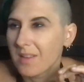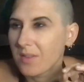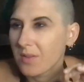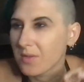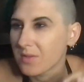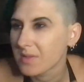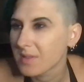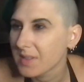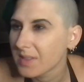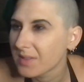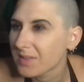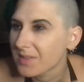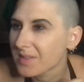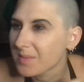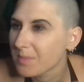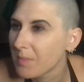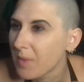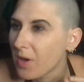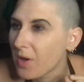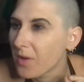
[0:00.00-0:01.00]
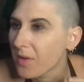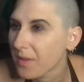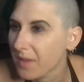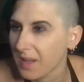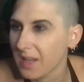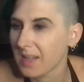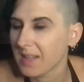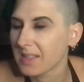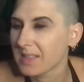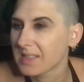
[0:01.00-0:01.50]
Those little small
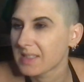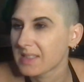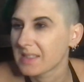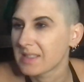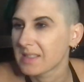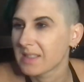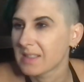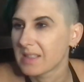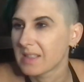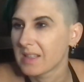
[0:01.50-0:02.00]
things